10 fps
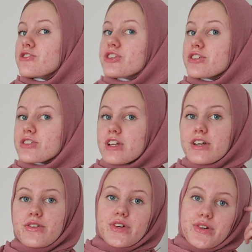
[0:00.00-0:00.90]
just
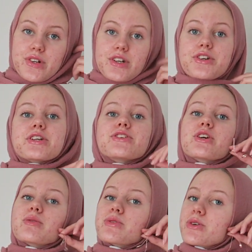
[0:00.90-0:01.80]
like regular
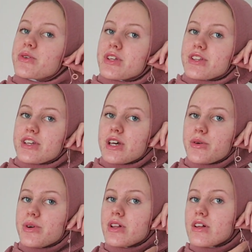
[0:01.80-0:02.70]
hijab so that they
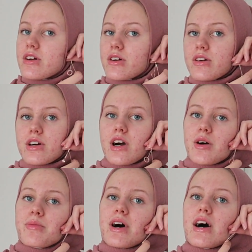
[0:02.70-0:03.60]
will
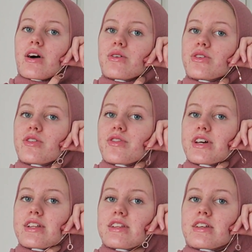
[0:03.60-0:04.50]
come out of
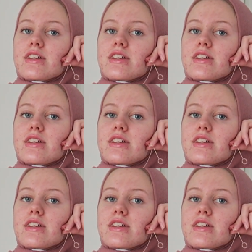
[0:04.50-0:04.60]
it,